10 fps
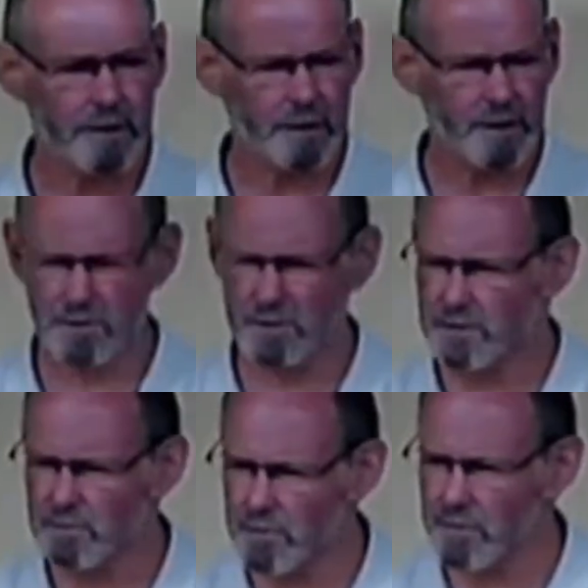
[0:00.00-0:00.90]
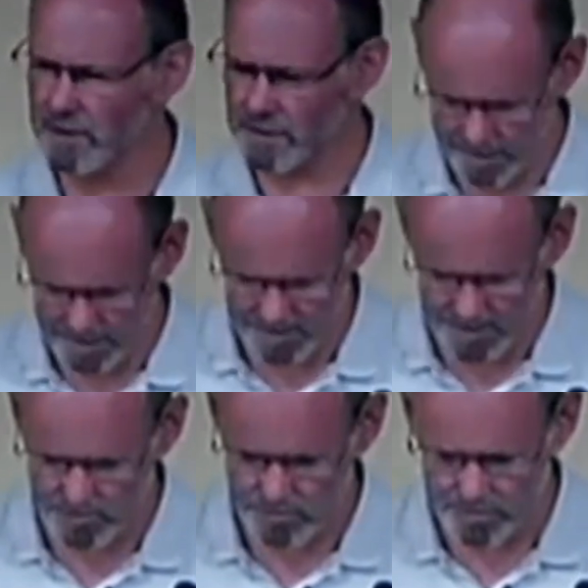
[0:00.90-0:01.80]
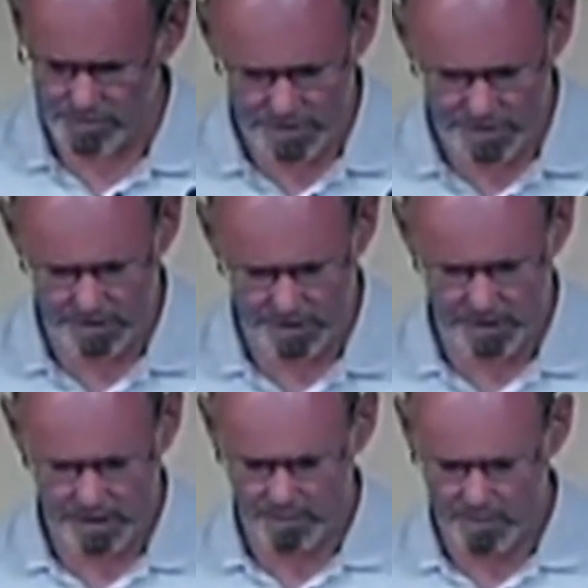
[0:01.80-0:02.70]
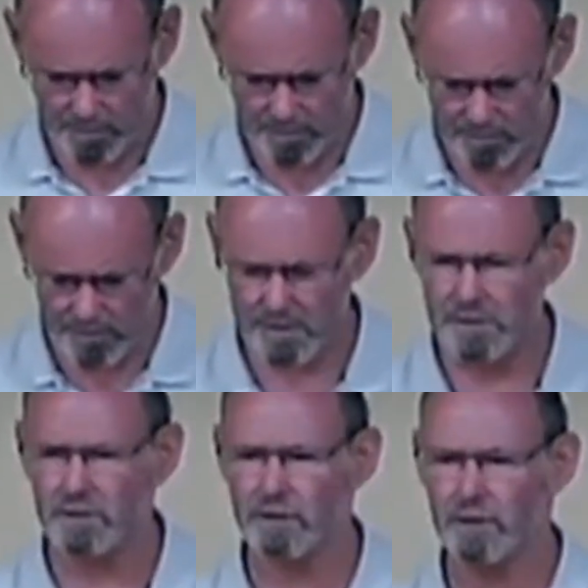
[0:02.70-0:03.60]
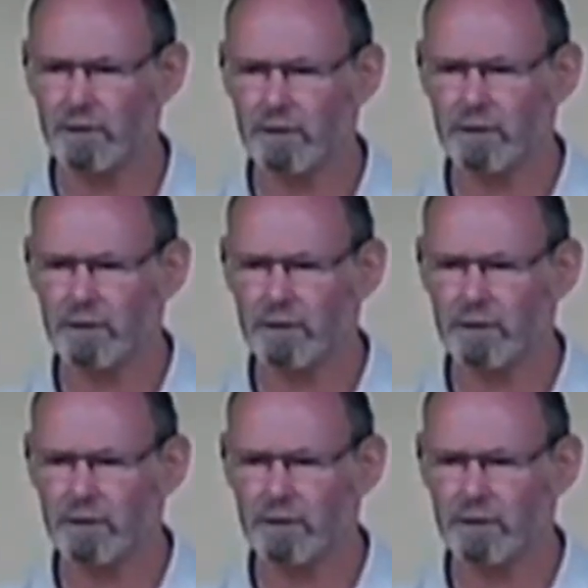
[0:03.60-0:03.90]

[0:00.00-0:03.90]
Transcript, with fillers: like we're swimming against a strong tide, but we press on